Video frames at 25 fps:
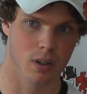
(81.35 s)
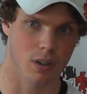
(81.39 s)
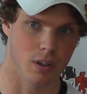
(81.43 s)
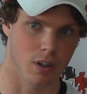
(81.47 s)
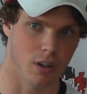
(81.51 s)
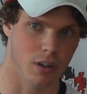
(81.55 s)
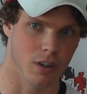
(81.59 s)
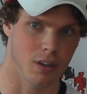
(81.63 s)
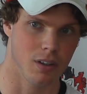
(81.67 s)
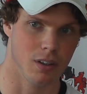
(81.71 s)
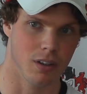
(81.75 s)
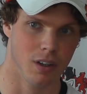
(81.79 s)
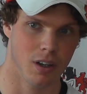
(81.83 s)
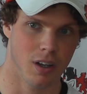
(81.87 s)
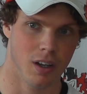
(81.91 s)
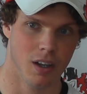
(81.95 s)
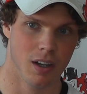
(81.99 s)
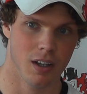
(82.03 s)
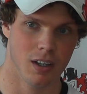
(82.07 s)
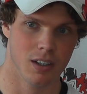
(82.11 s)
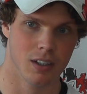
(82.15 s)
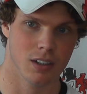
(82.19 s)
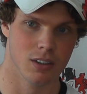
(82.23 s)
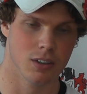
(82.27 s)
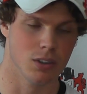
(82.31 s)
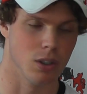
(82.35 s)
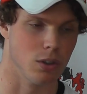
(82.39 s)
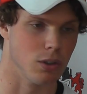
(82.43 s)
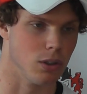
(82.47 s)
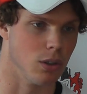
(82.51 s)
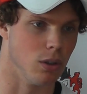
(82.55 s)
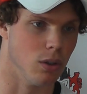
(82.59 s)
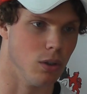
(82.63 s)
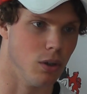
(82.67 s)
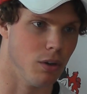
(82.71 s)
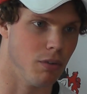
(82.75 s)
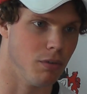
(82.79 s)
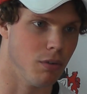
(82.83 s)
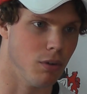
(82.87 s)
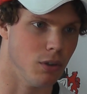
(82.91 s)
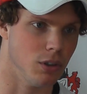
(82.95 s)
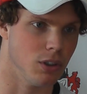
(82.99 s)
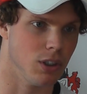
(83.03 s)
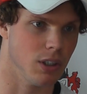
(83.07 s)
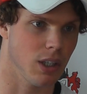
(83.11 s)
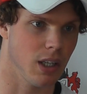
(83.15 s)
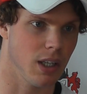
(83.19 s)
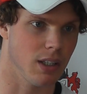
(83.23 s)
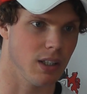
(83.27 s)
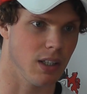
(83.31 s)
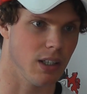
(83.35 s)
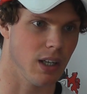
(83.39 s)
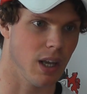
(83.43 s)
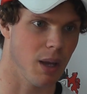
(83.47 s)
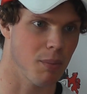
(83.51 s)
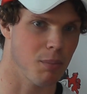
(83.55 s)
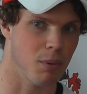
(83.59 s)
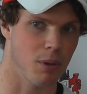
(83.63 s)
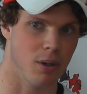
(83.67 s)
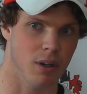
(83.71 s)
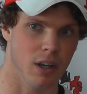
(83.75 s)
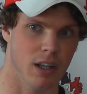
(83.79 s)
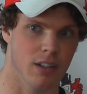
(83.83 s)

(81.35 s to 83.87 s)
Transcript: You know, sod's law, unfortunately that didn't happen.